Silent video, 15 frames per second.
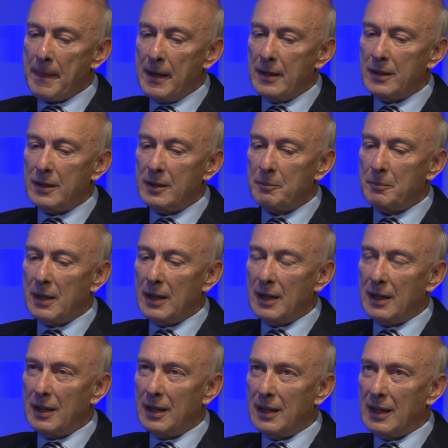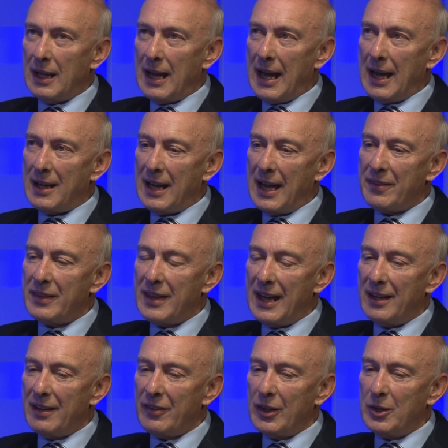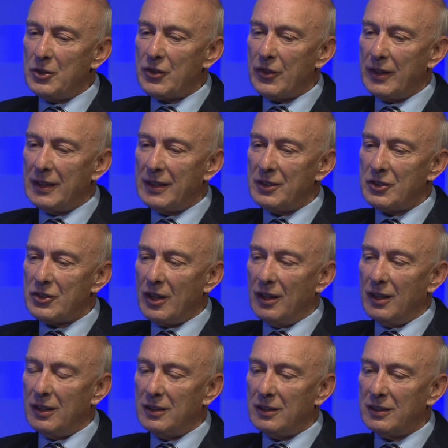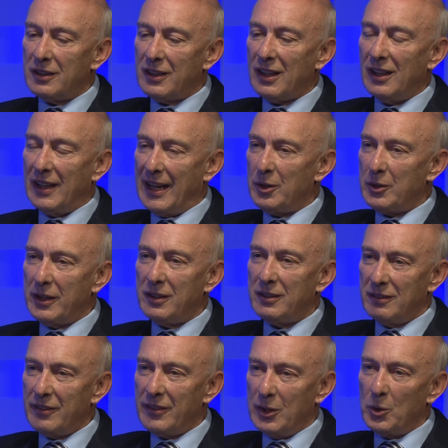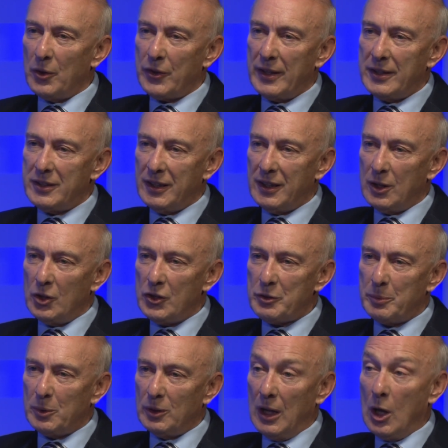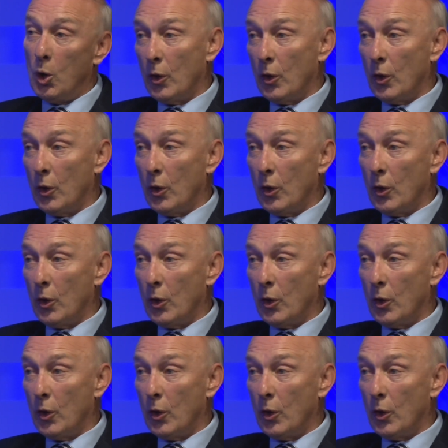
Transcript: And that those things are clouding the authentic gospel,